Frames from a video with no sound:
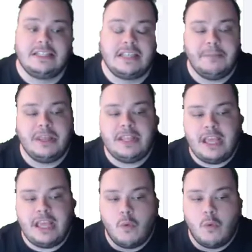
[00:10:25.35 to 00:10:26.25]
This is
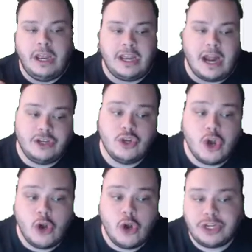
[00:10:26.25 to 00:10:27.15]
something that when
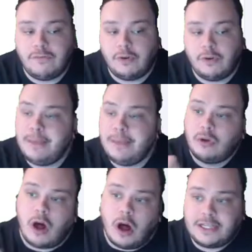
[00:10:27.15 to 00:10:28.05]
I do coaching for
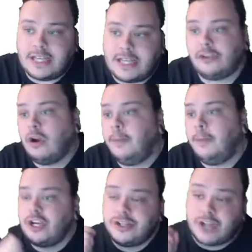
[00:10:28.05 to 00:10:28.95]
people on
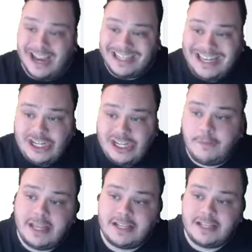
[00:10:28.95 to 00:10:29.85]
tactical arbitrage, I
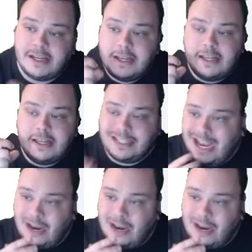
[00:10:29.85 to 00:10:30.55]
teach them this.